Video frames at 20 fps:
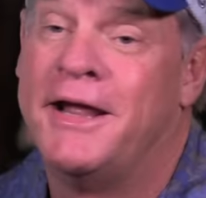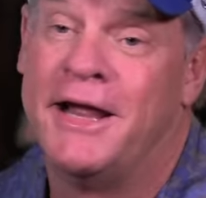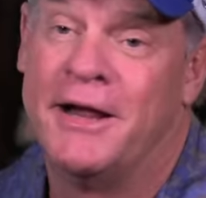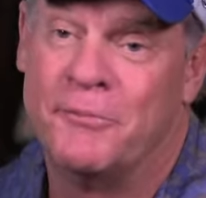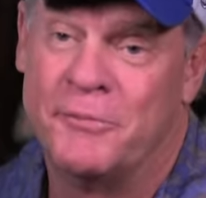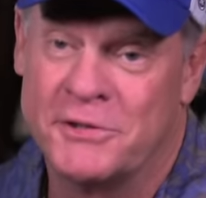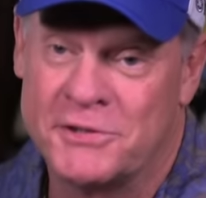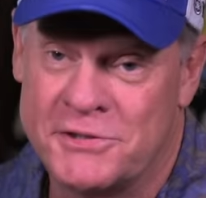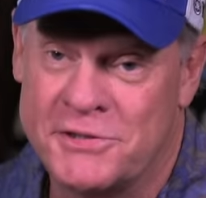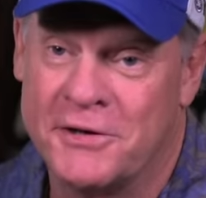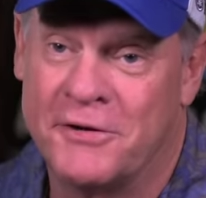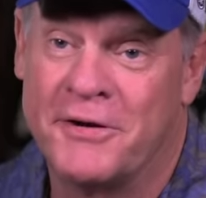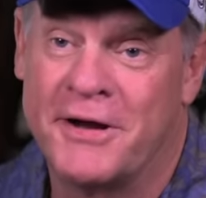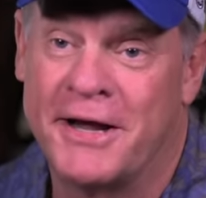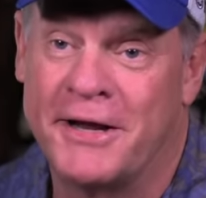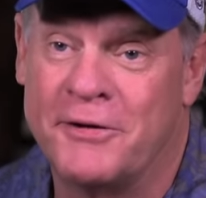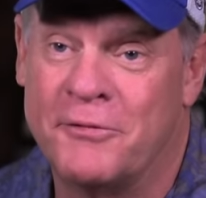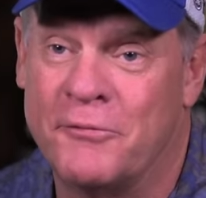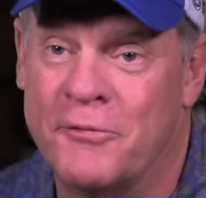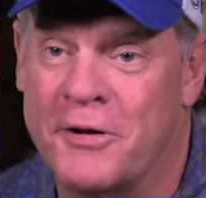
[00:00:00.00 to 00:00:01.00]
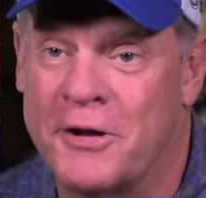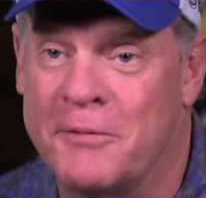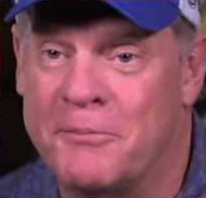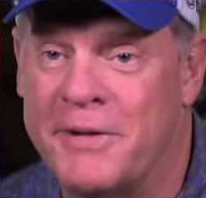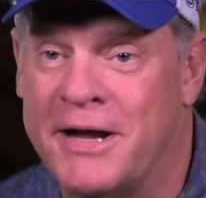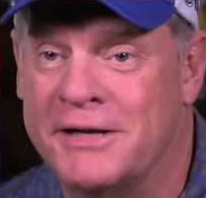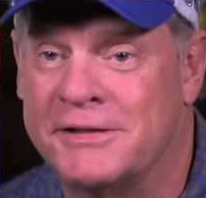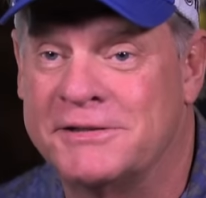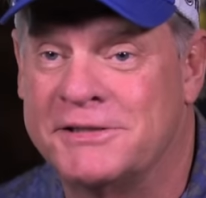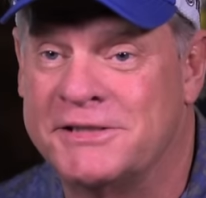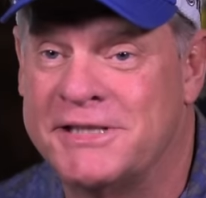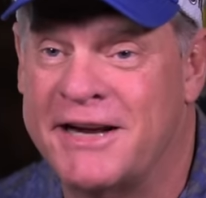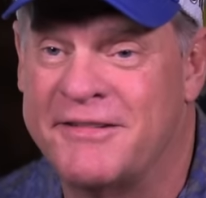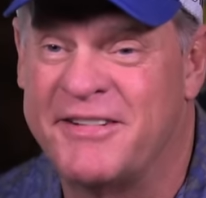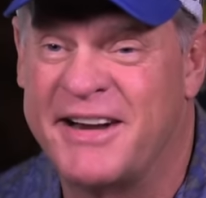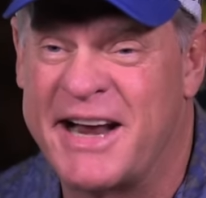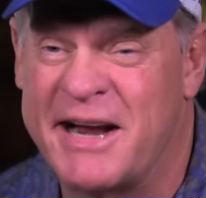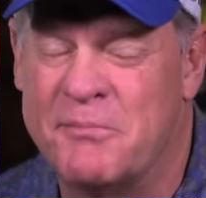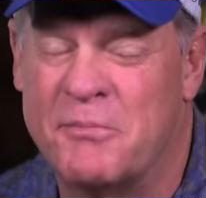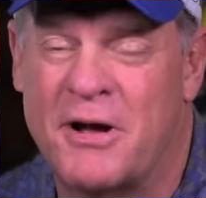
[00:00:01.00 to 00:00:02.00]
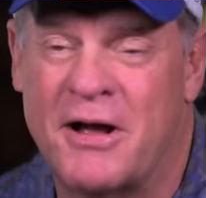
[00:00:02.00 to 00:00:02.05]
and we still had to run about seven, eight